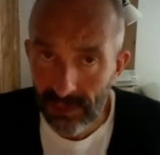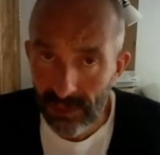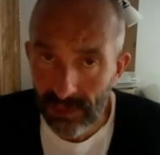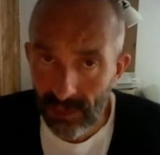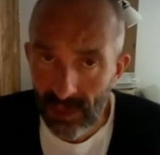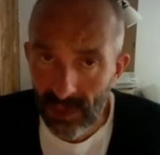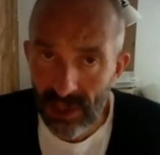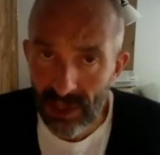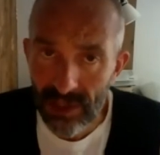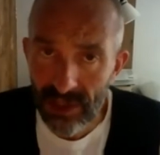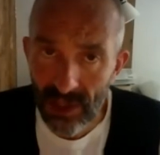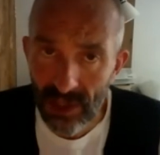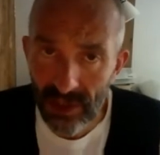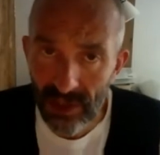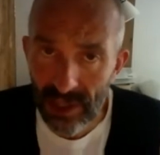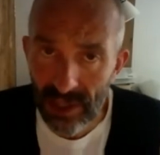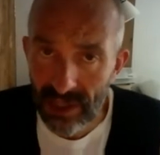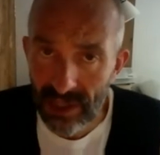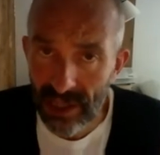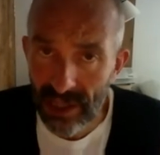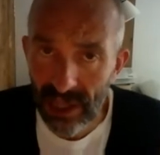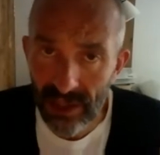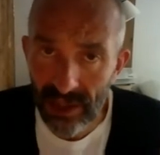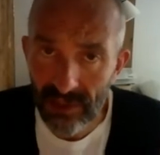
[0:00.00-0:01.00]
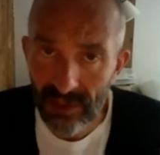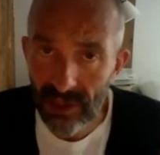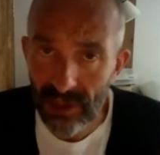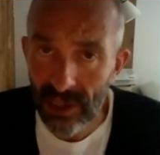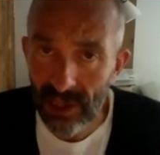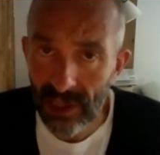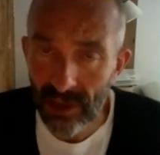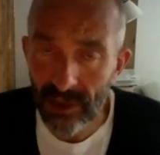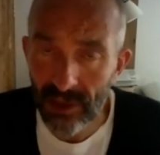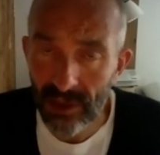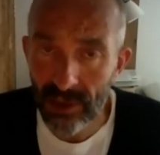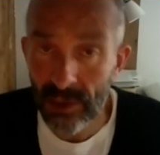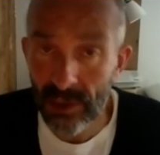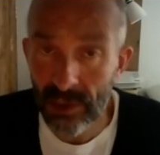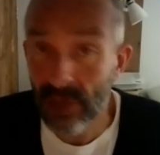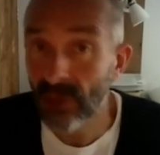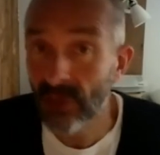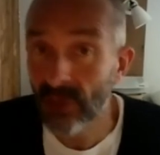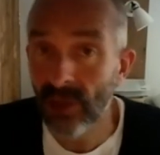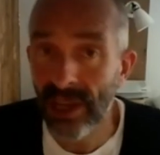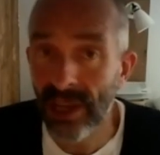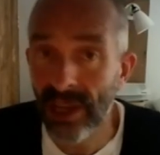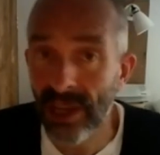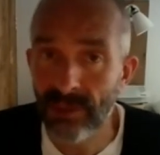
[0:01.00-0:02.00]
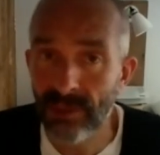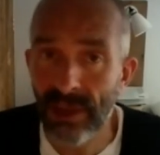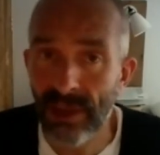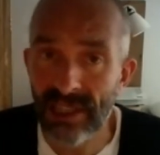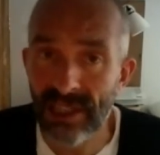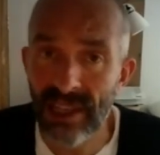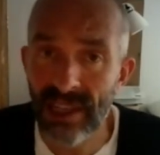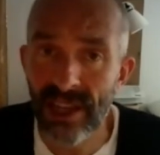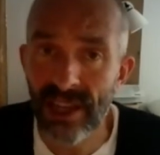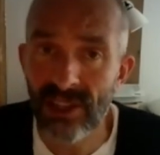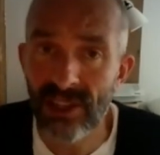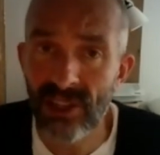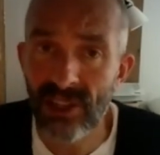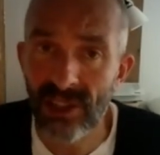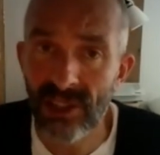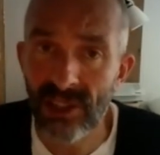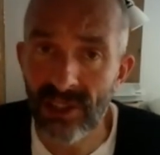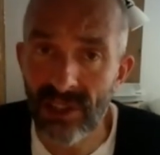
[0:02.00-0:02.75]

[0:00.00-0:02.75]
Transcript: So this kind of, the mutual expectations.